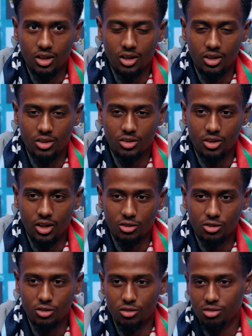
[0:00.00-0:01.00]
An
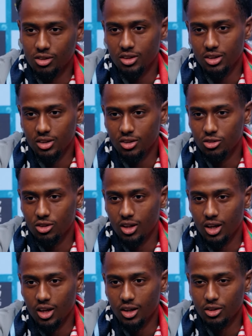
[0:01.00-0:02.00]
international friendly in
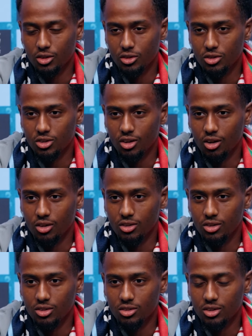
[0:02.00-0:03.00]
July. You know, you see all
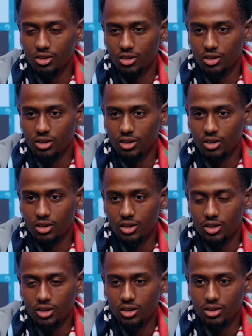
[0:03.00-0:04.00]
these,
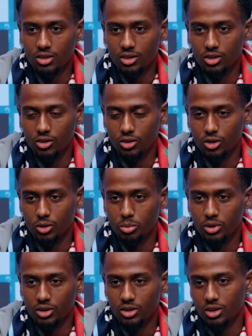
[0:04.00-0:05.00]

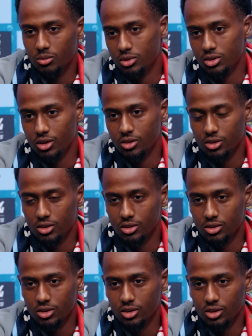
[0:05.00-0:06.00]
European teams start their,
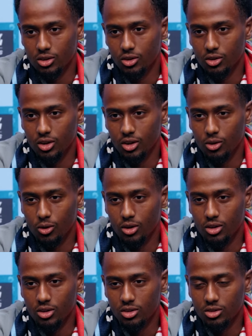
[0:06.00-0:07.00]
you know, they go
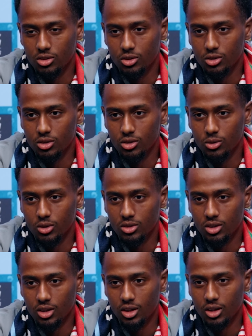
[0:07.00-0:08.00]
on these
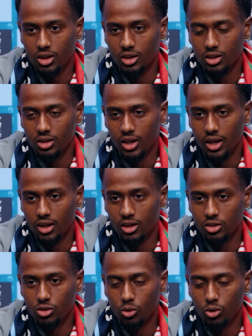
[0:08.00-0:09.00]
USA and
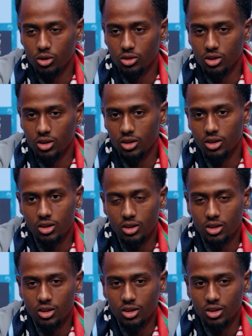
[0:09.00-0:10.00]
Canada tours, and
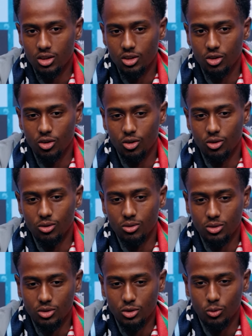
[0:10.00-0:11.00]
you know,
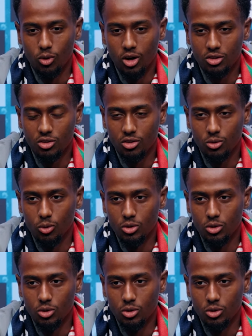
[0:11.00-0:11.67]
you watch